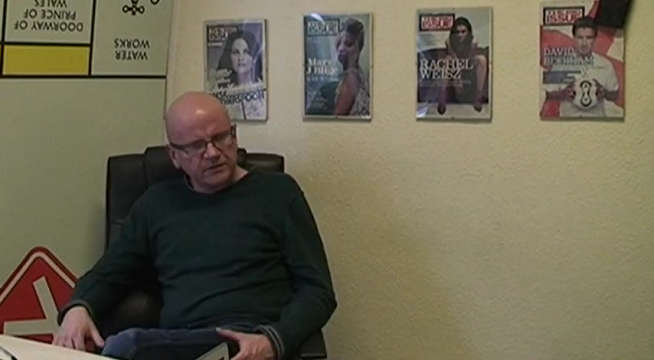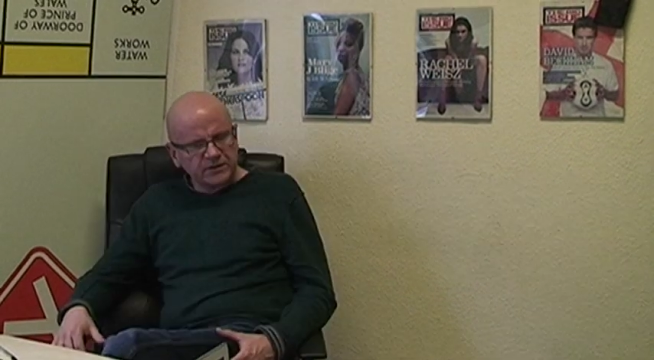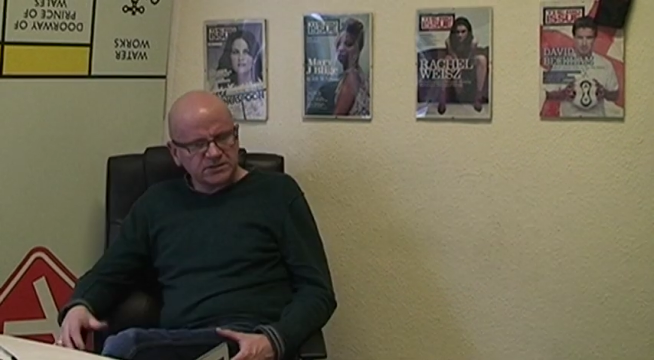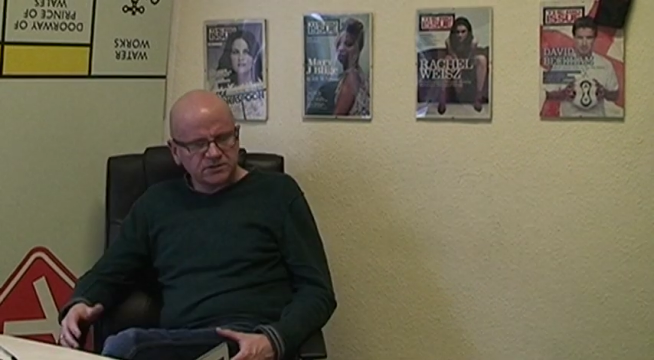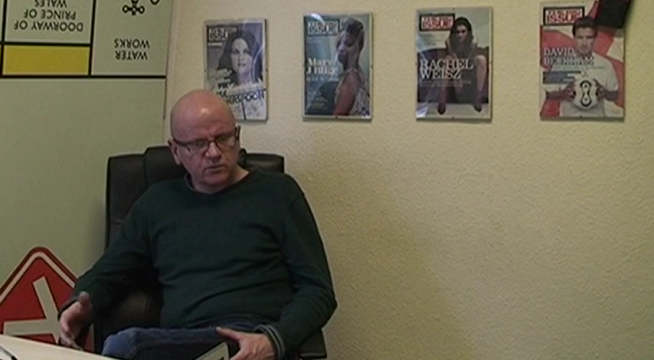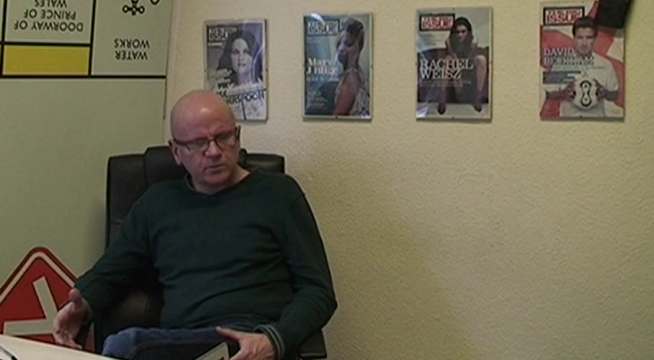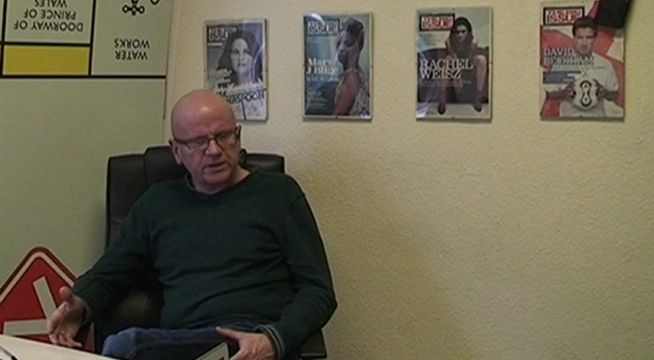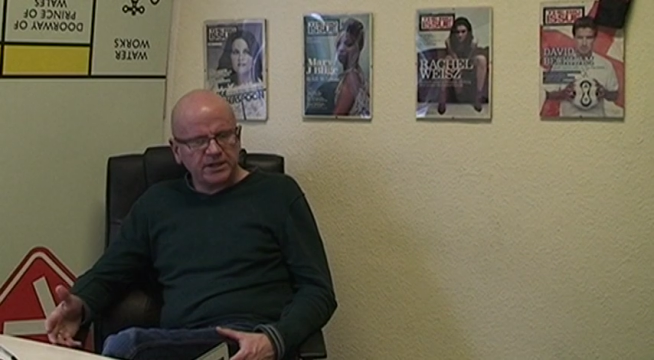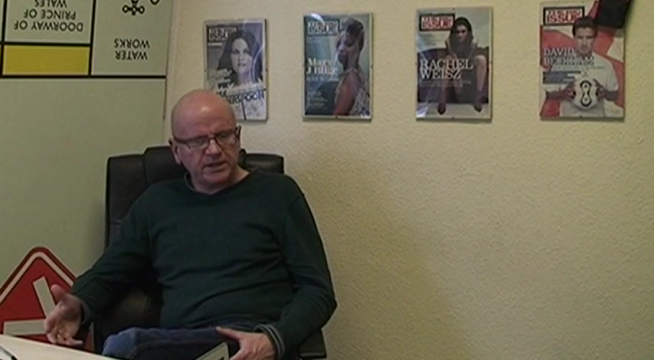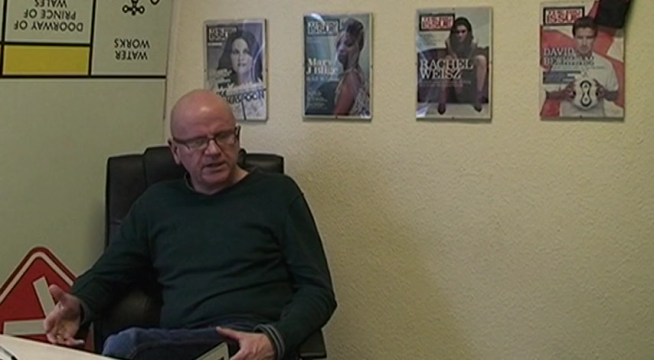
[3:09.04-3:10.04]
There's
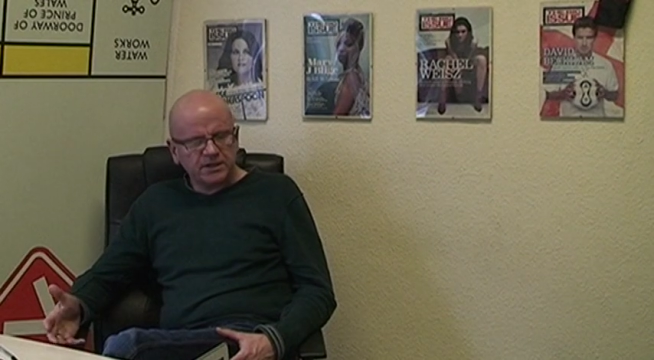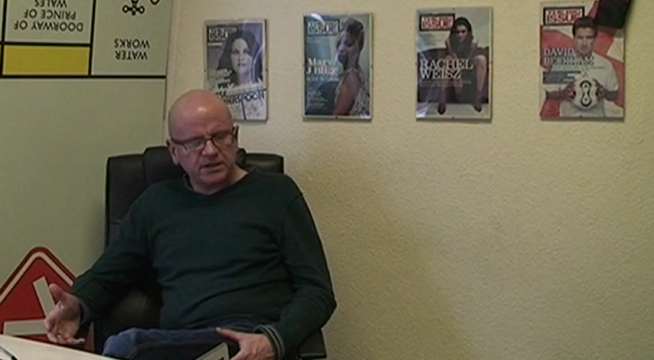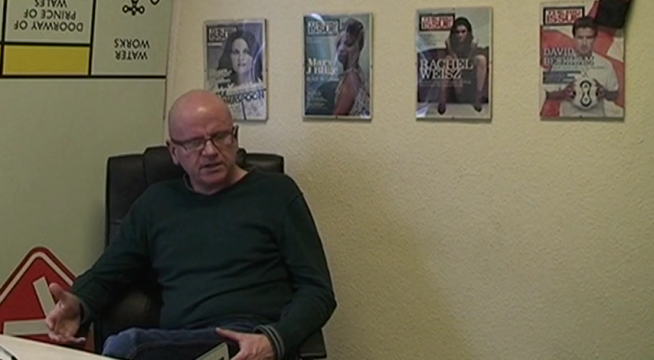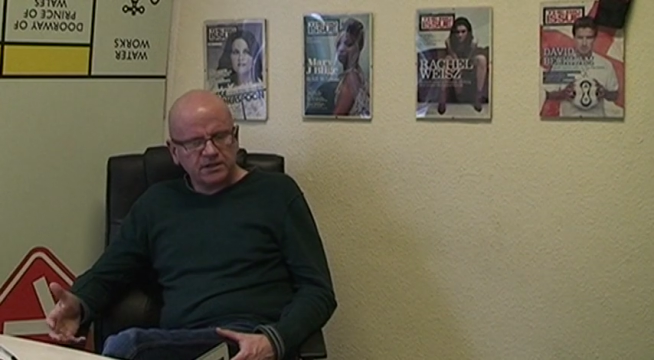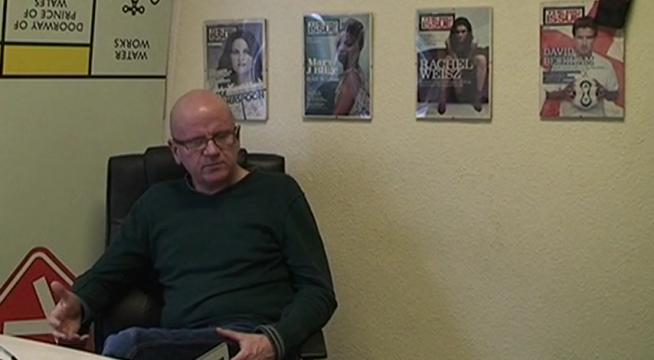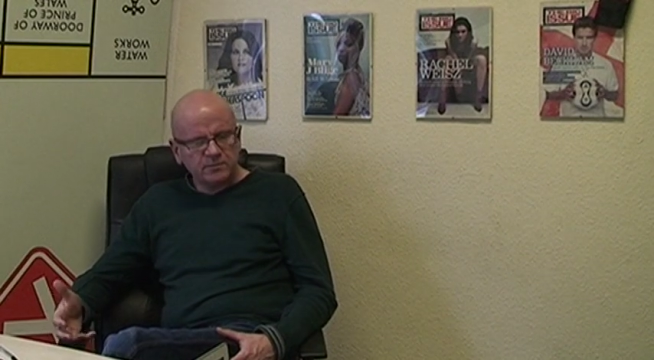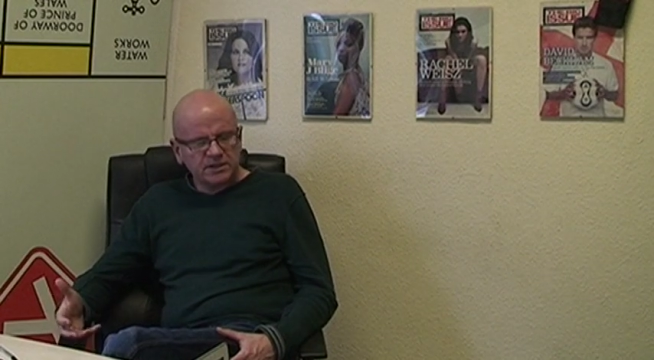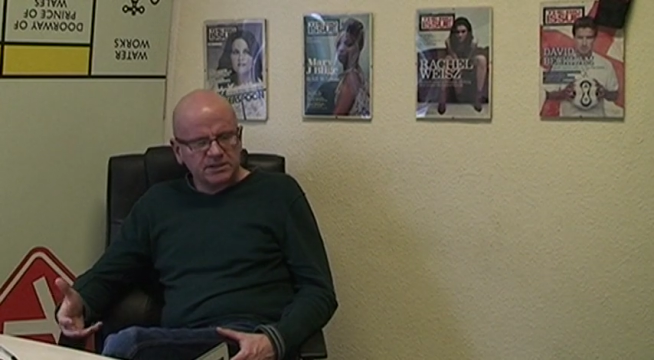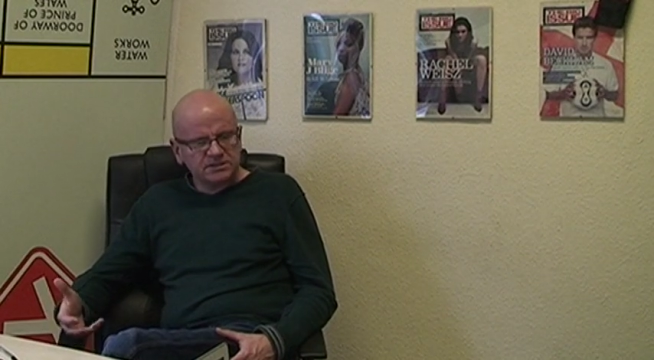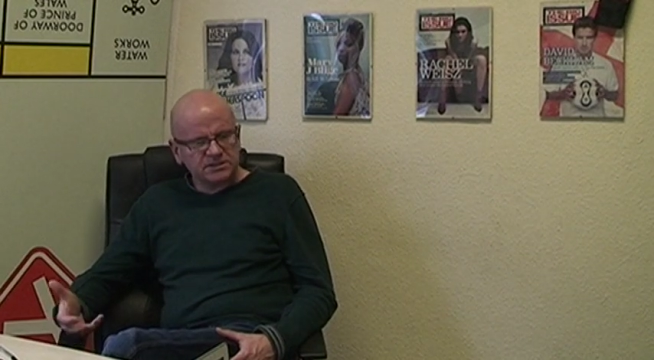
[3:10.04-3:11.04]
normally um,
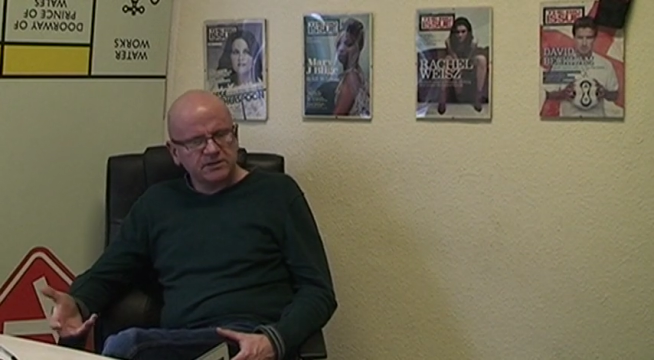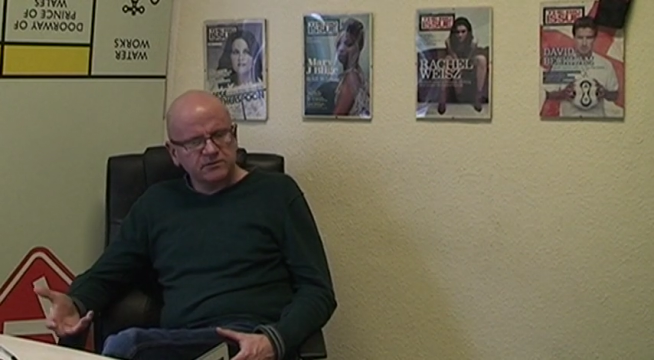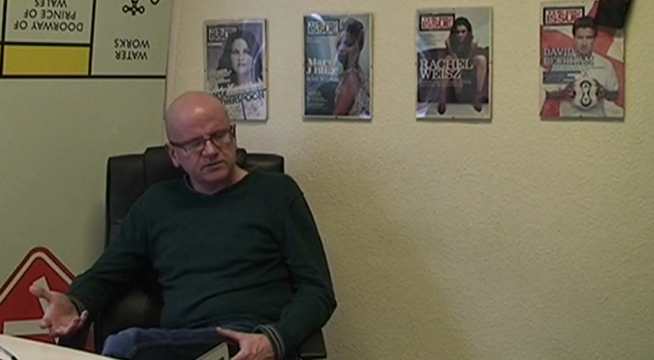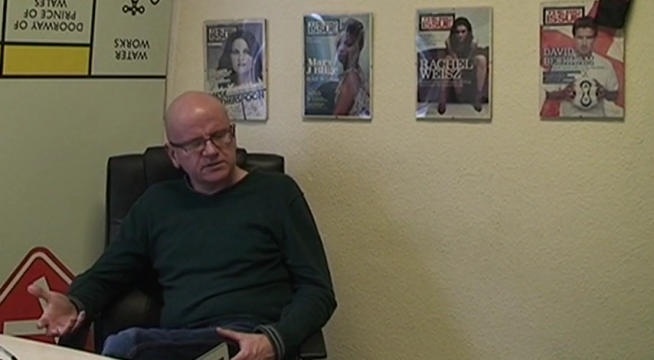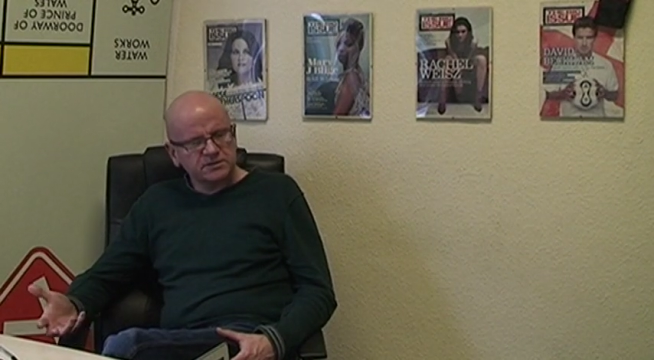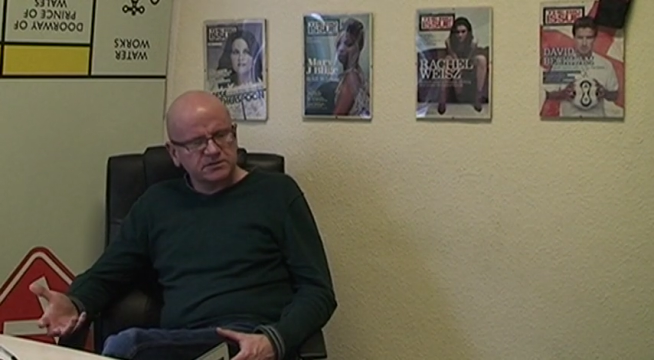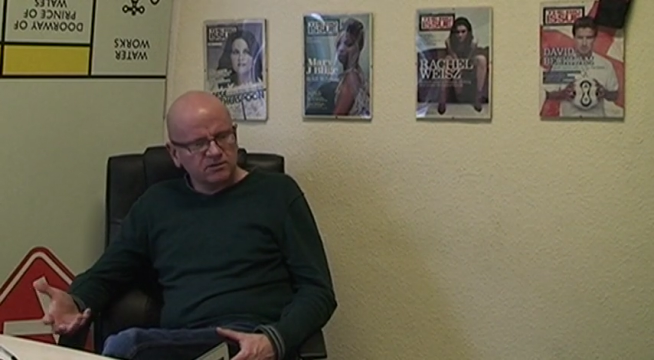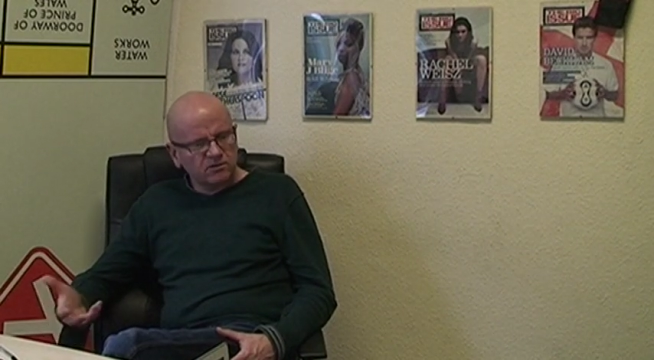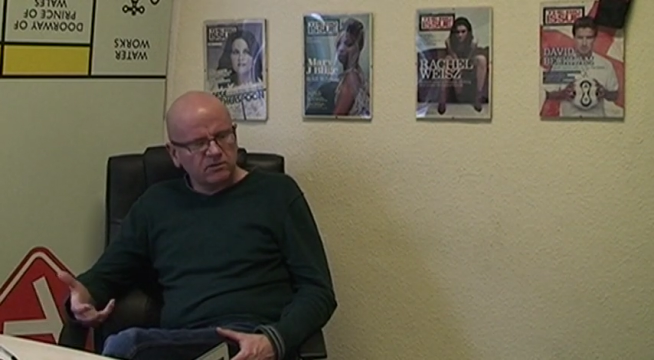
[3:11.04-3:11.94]
a sequence